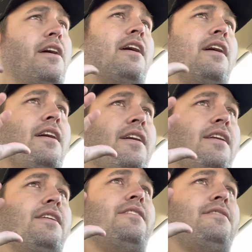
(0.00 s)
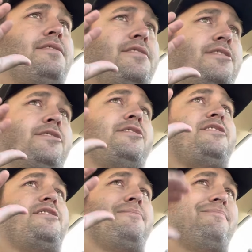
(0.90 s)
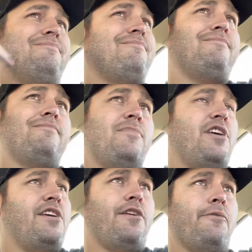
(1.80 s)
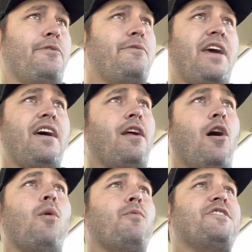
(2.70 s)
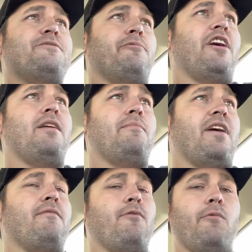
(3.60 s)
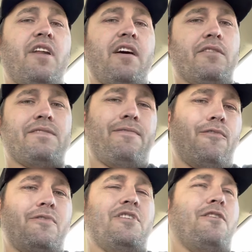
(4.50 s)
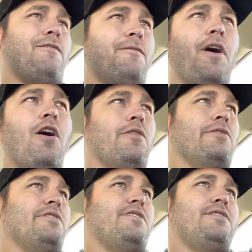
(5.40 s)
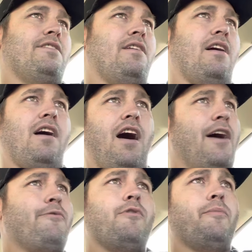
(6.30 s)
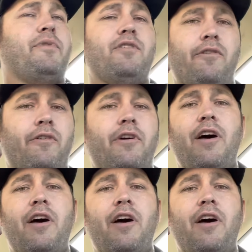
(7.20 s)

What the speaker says: It's, you can't always blame everyone else for your faults. I grew up in the hood.